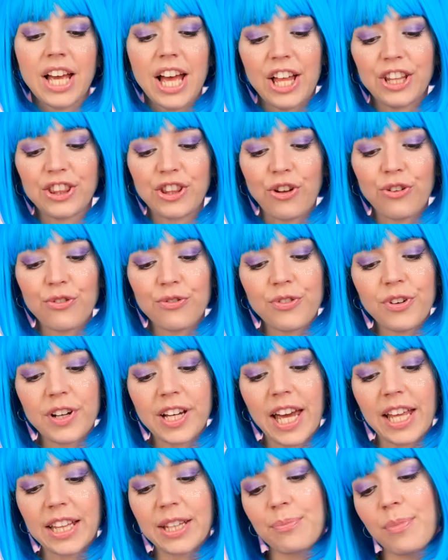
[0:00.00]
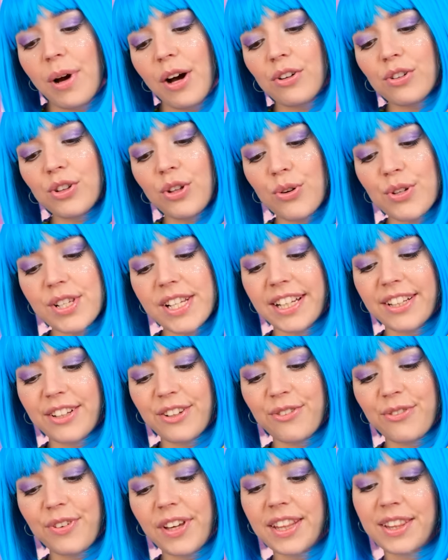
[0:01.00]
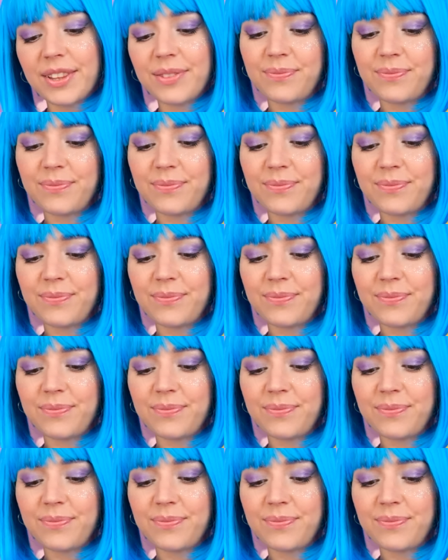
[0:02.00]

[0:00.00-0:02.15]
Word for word: Don't forget about those little feet.